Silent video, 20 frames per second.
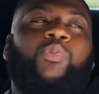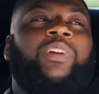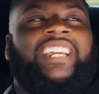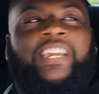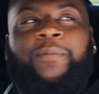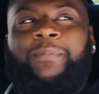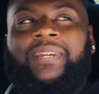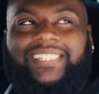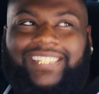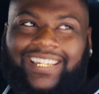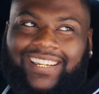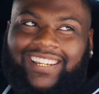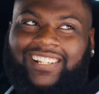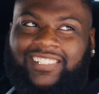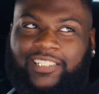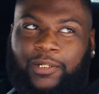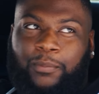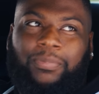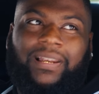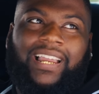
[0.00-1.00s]
want to give me a ticket
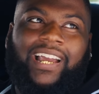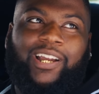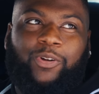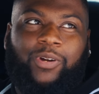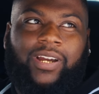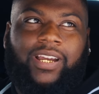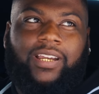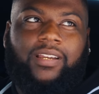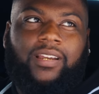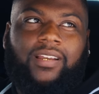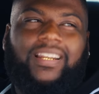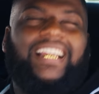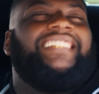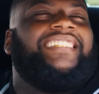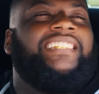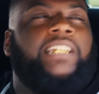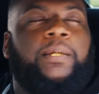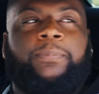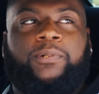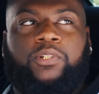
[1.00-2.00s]
because I'm black, right? That's
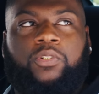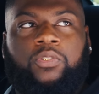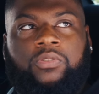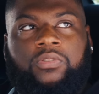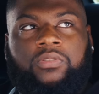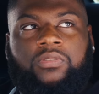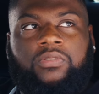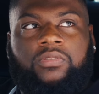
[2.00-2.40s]
typical.